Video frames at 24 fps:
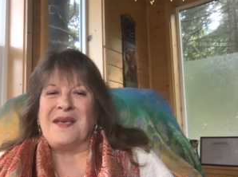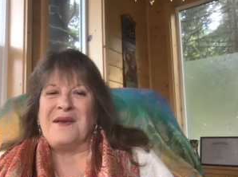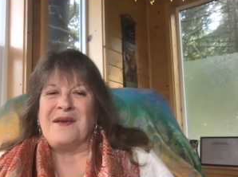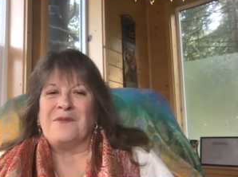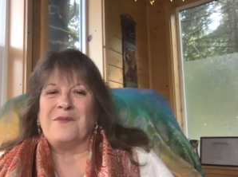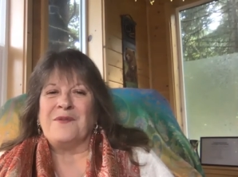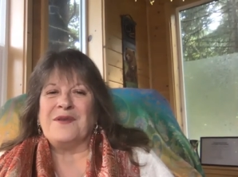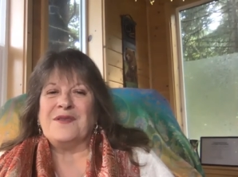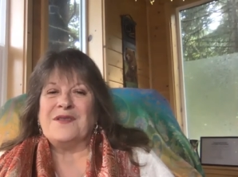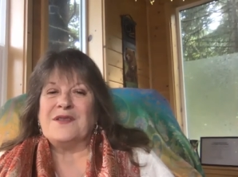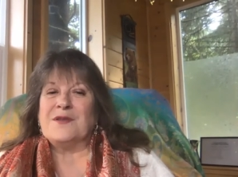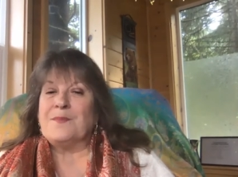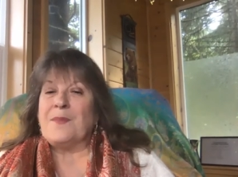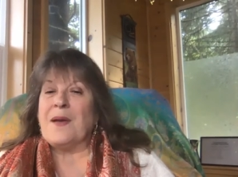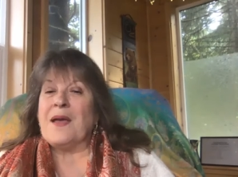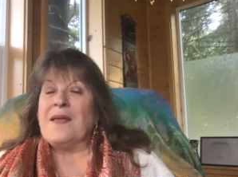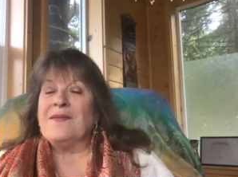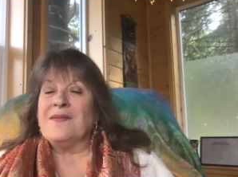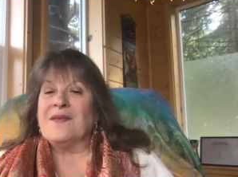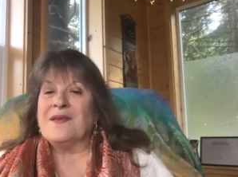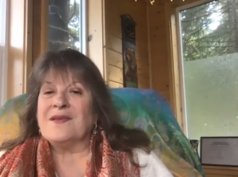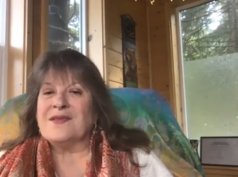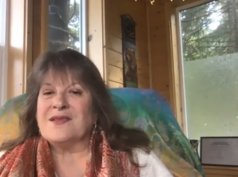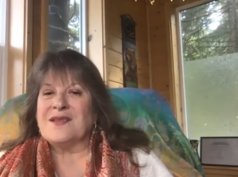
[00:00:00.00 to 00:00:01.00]
We
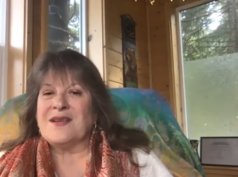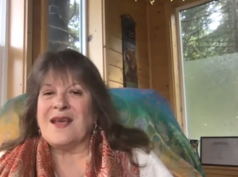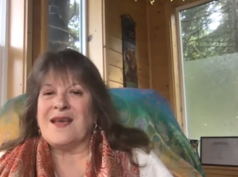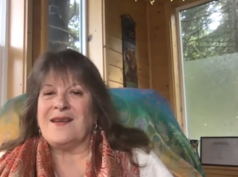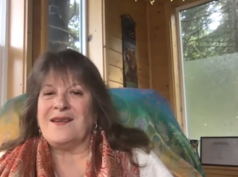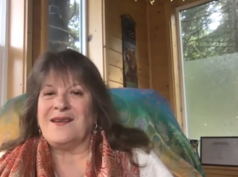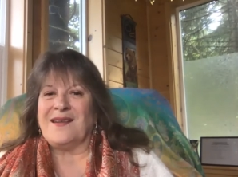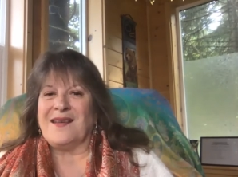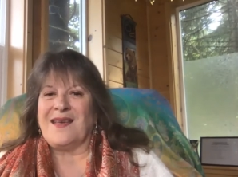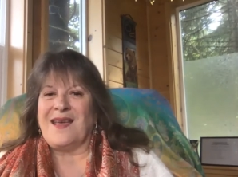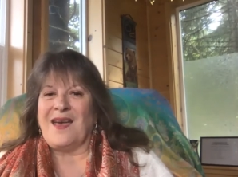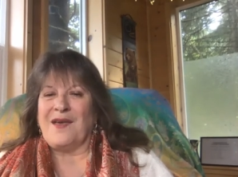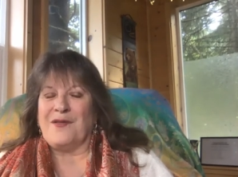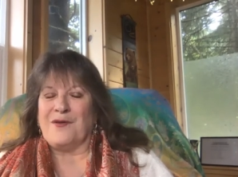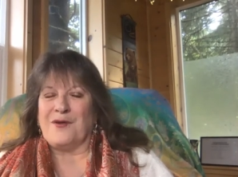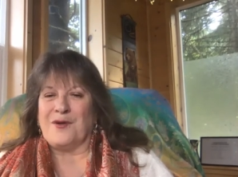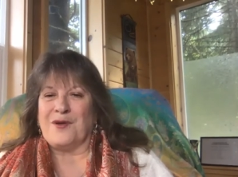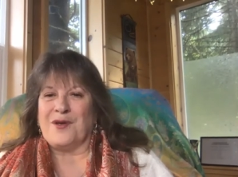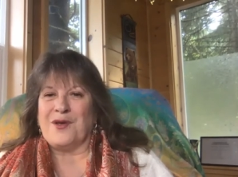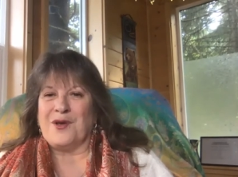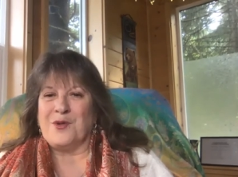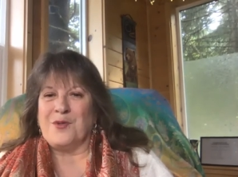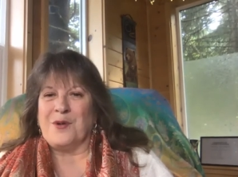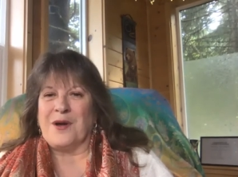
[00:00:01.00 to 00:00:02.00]
spend this day together,
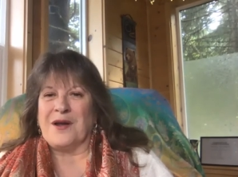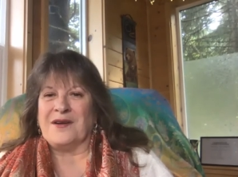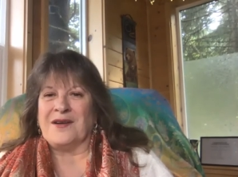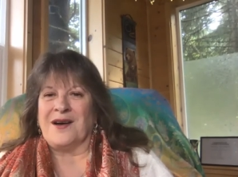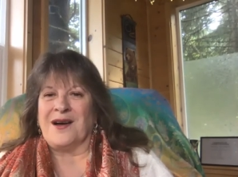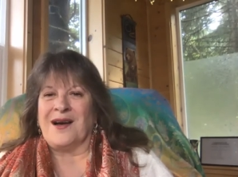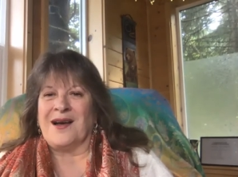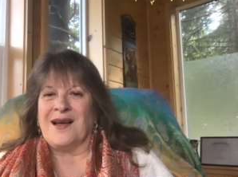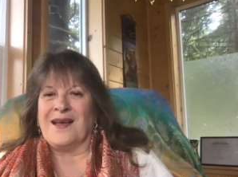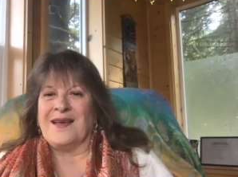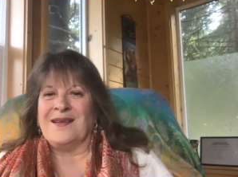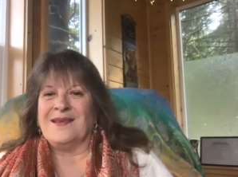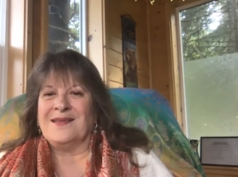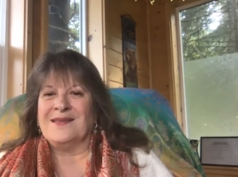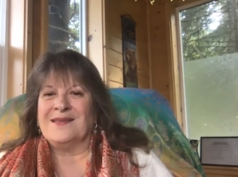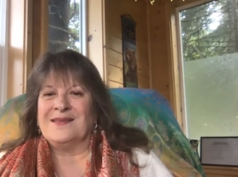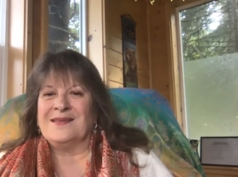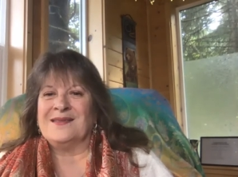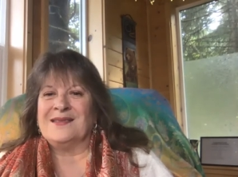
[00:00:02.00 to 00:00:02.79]
you and I